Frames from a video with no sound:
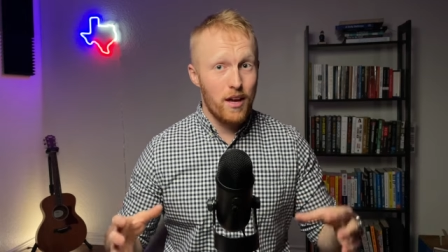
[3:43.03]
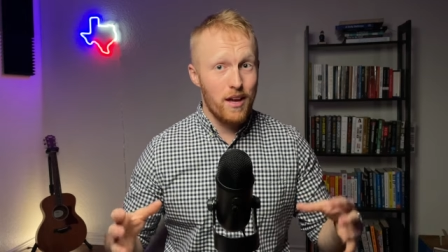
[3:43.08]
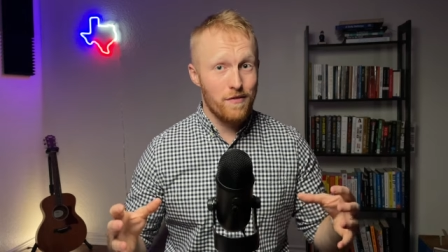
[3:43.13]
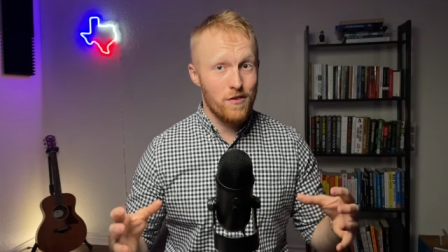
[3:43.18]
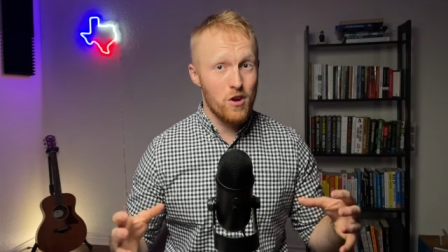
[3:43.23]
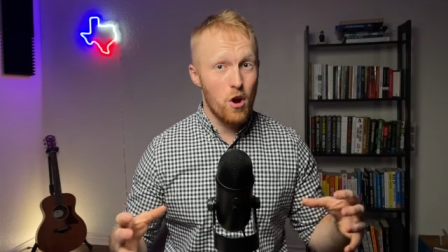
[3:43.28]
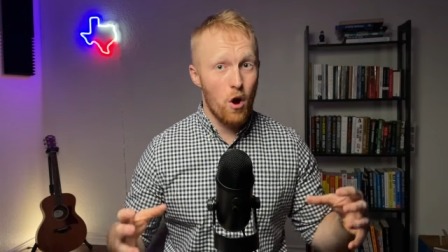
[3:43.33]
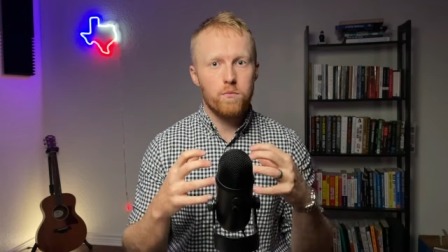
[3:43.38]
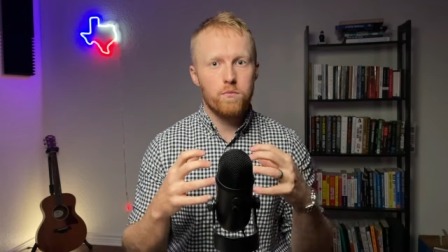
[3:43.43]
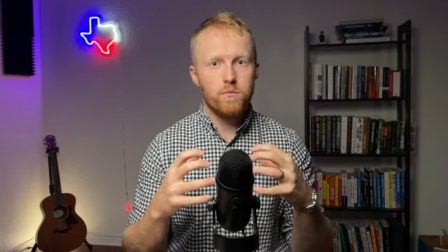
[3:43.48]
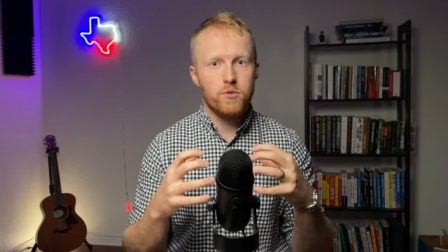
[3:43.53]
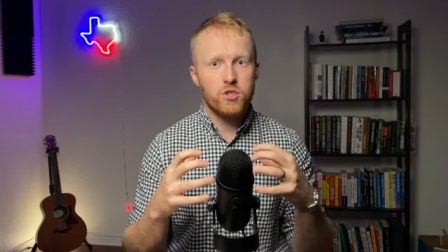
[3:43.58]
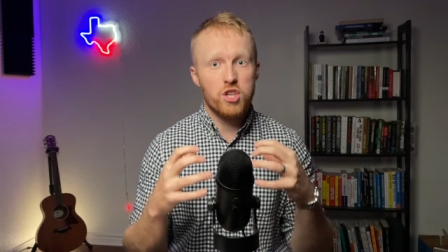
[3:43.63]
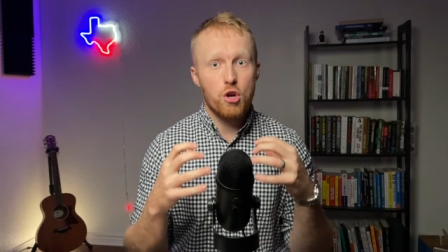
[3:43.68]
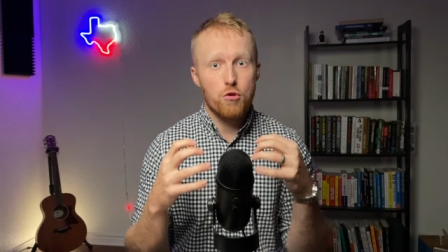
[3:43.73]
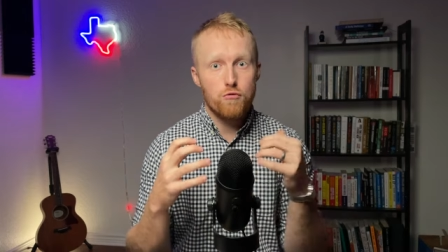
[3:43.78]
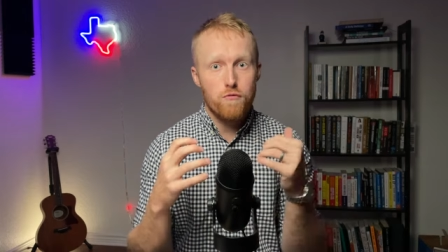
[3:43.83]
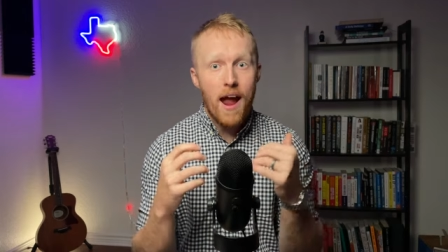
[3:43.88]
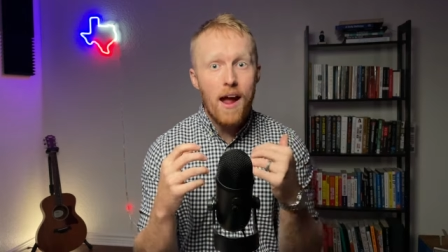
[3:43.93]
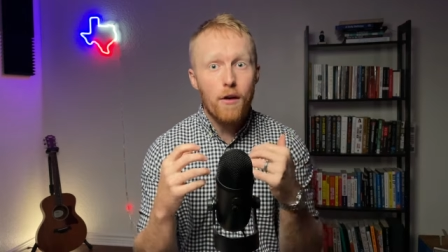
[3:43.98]
if not
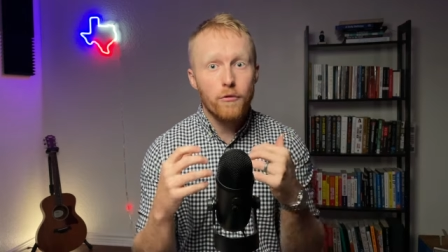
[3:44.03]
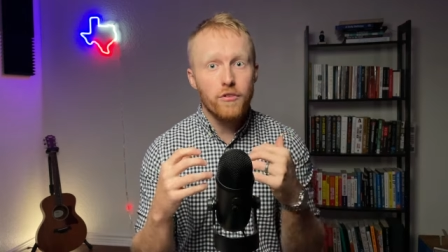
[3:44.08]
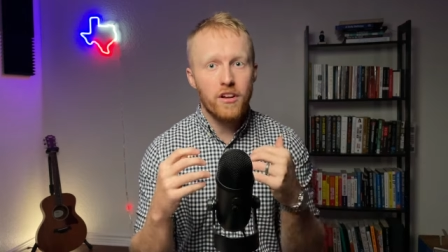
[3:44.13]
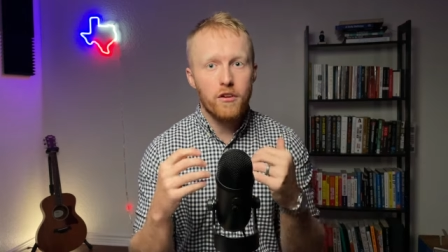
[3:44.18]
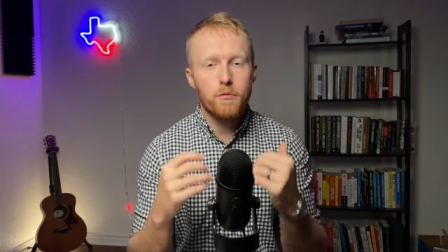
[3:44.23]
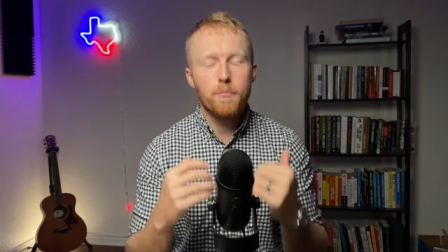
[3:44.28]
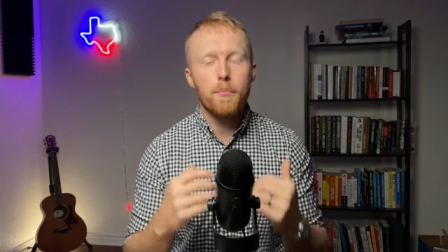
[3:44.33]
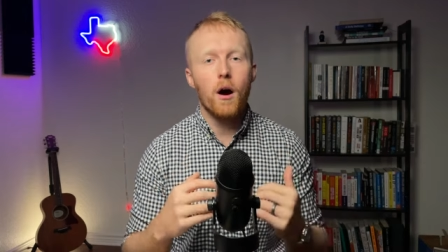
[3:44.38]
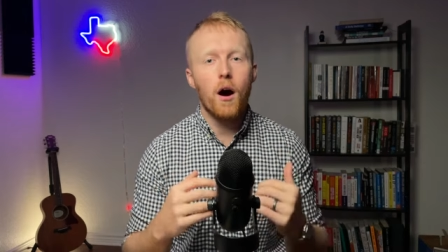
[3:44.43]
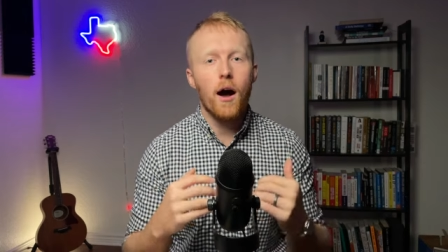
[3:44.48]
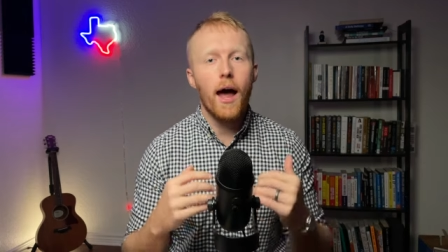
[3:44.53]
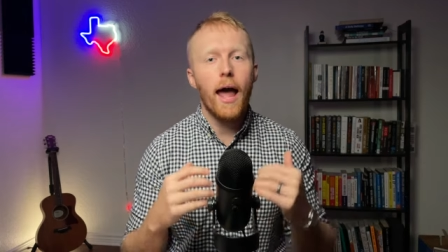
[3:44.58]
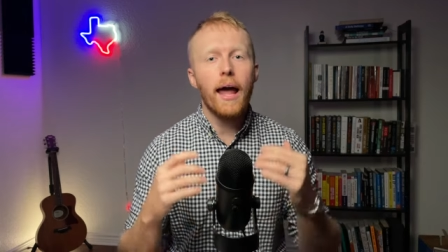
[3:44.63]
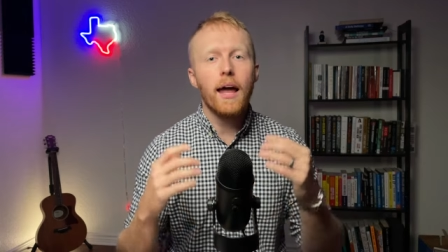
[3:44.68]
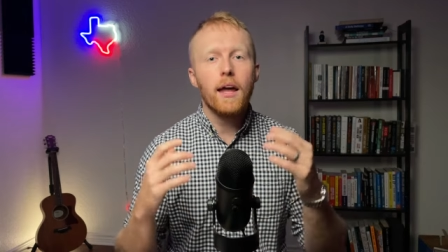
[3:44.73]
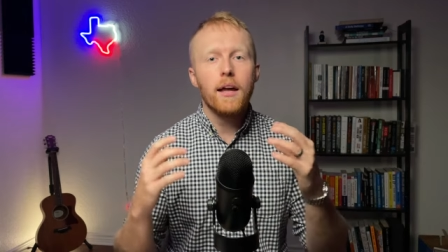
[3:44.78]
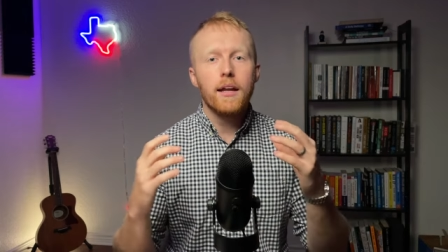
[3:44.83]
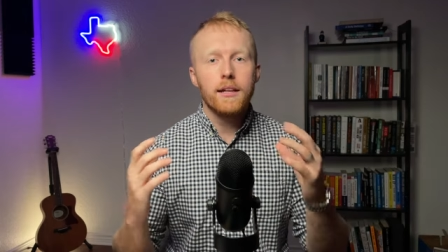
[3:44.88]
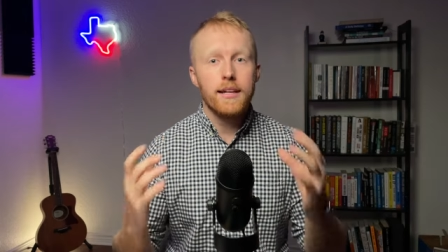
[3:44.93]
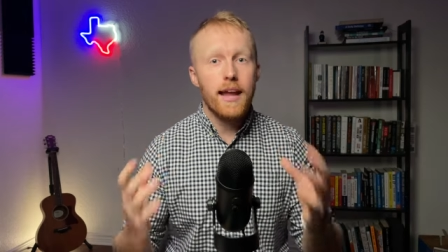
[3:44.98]
surrounded by
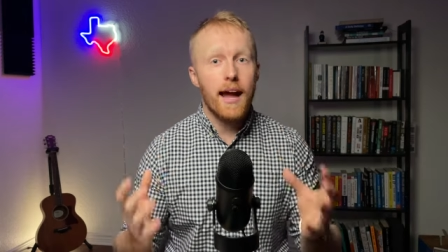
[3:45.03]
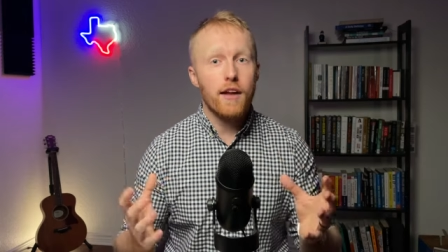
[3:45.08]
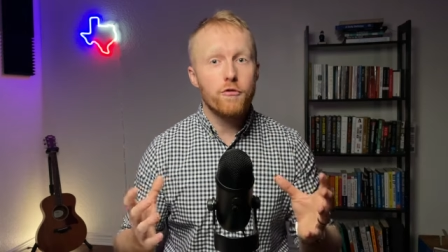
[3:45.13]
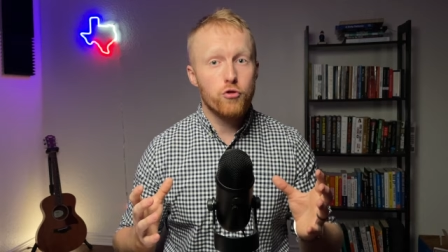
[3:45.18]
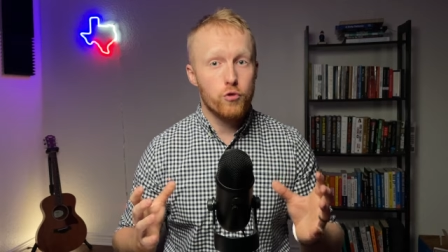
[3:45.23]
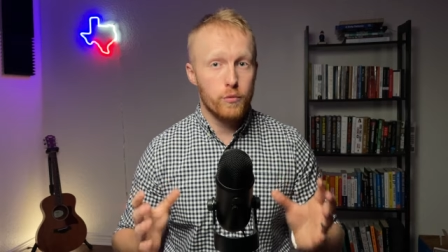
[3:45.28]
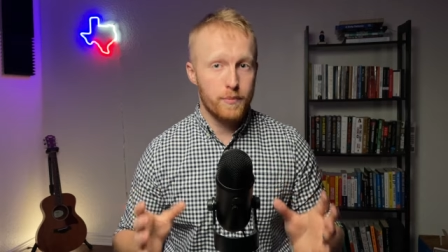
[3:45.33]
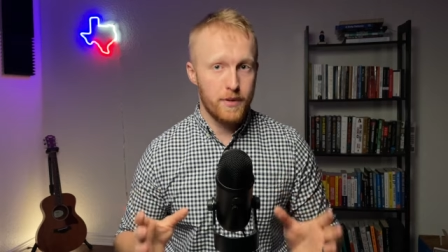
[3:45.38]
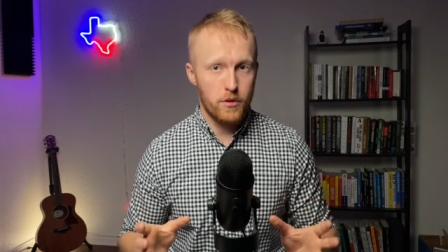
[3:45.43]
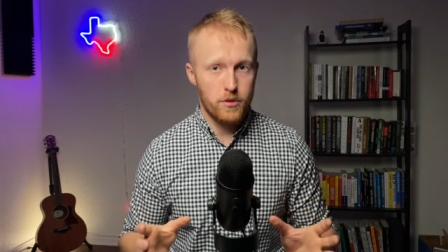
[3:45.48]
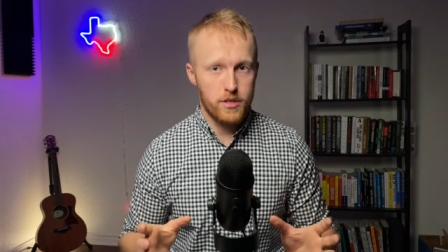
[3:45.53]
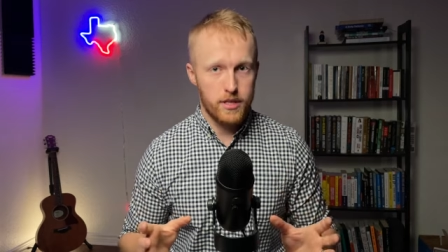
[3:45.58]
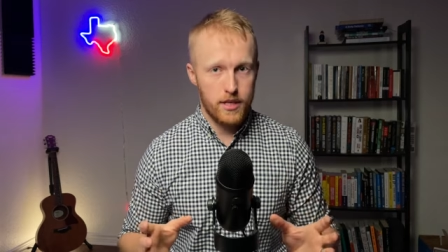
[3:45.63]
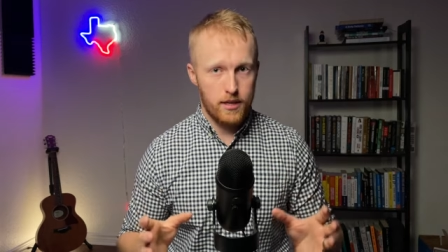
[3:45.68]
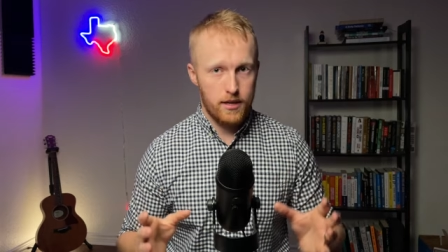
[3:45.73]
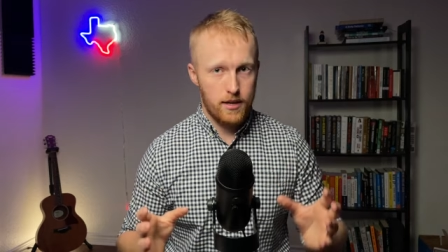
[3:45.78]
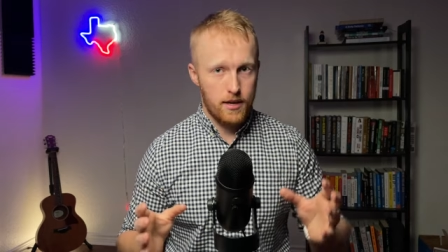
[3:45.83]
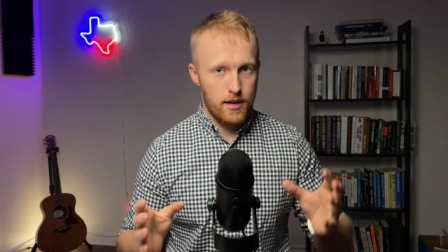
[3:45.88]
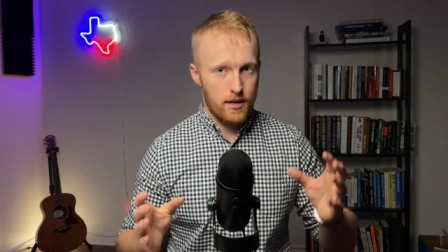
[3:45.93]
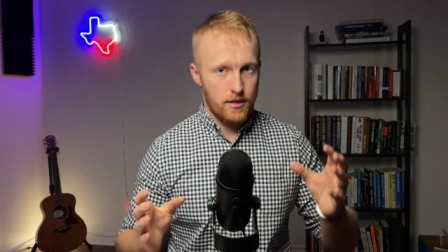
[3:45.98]
natural beauty.